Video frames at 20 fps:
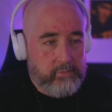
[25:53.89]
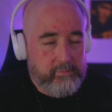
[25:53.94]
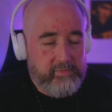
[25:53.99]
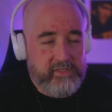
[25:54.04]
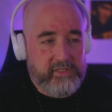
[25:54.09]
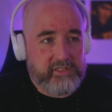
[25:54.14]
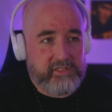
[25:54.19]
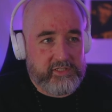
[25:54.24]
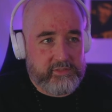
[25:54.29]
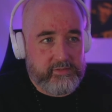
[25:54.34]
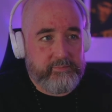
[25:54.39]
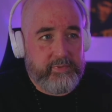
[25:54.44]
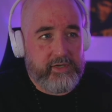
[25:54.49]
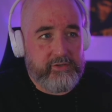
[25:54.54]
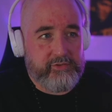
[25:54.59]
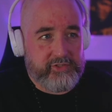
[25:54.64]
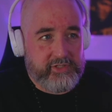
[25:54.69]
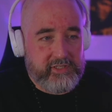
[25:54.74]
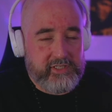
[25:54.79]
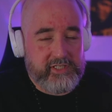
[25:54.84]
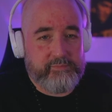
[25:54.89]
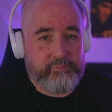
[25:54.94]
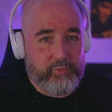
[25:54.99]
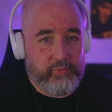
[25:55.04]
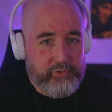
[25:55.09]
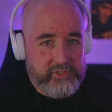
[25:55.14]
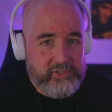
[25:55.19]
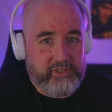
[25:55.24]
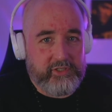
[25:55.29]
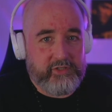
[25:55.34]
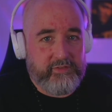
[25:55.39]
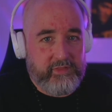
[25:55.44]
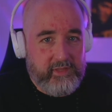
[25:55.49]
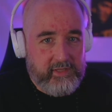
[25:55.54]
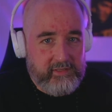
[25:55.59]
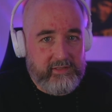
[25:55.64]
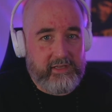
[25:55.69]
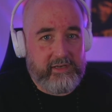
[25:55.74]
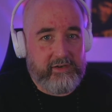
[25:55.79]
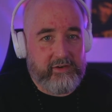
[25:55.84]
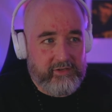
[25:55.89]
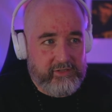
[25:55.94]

I mean, I suppose at this point you'd think that,